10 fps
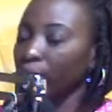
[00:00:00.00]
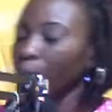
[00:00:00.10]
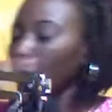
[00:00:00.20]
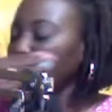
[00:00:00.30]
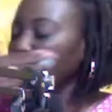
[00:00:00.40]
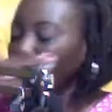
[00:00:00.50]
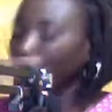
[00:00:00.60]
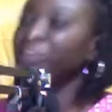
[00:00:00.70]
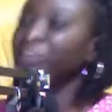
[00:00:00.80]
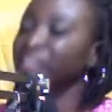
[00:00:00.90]
What about
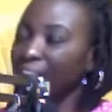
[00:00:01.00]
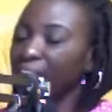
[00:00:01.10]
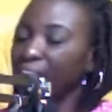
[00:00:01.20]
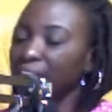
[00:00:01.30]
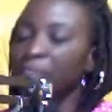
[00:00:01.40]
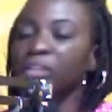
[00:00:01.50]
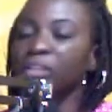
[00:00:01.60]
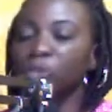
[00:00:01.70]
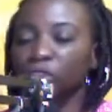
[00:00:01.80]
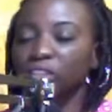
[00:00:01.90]
personality? Let me
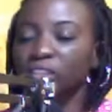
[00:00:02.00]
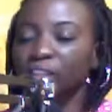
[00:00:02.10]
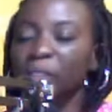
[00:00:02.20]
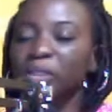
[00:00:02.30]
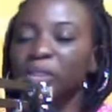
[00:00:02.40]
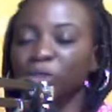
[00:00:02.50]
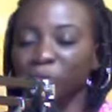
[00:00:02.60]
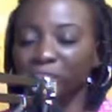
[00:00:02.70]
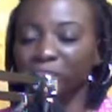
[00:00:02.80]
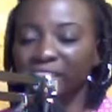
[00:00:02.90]
switch to
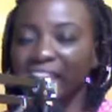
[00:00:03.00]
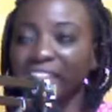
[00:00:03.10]
personality.